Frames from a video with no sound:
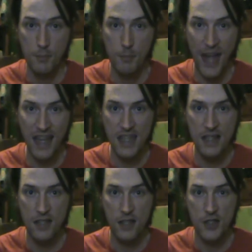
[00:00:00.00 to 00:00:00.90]
back
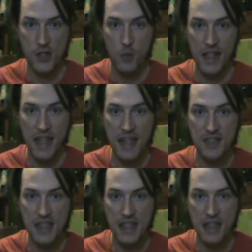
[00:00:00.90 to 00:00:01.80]
in
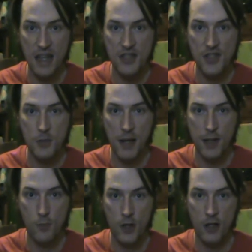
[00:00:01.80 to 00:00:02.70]
2018, as you
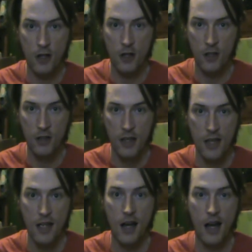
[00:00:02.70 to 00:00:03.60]
might recall,
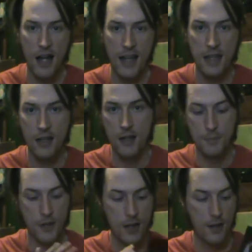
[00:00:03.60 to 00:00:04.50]
I
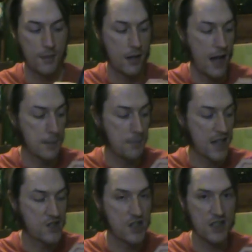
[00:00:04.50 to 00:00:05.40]

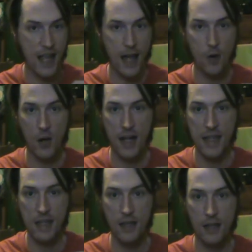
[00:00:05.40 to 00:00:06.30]
mentioned
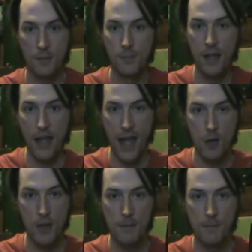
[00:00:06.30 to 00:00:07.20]
how
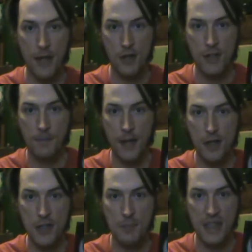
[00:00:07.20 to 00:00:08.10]
my very,
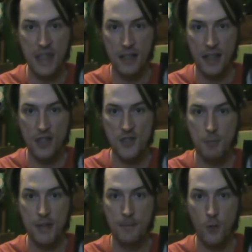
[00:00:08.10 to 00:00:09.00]
very beginnings,
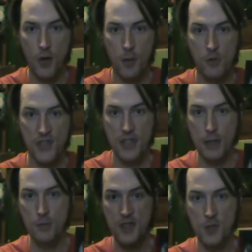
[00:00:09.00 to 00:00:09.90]
before I was a
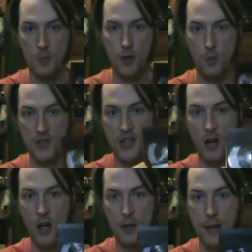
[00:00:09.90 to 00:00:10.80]
YouTuber, was
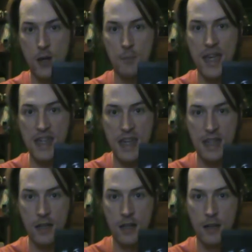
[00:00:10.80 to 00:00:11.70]
all about making